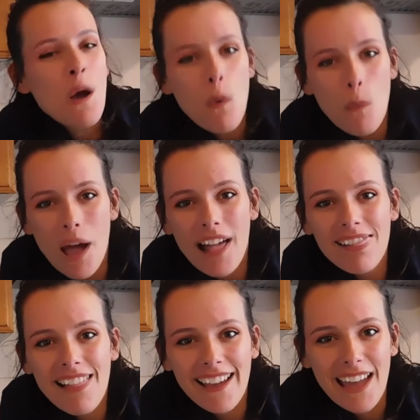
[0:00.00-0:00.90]
well
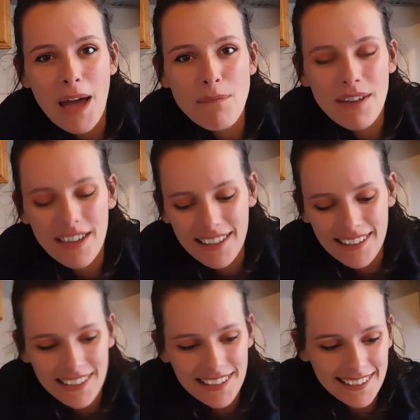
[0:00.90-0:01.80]
I am
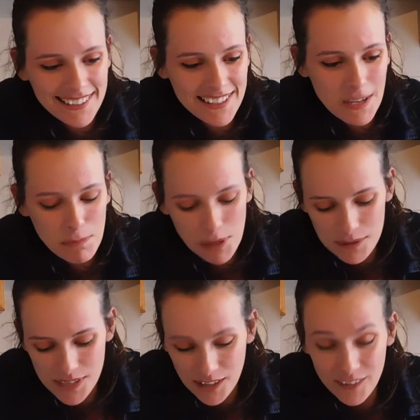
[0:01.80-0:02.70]
at
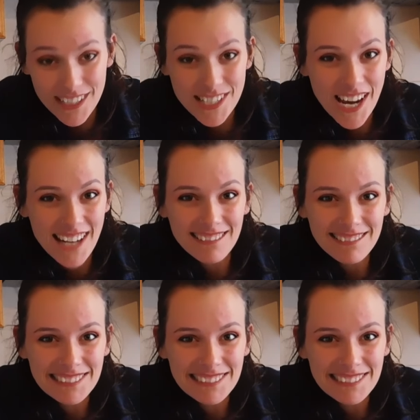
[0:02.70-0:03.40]
uploading on this channel.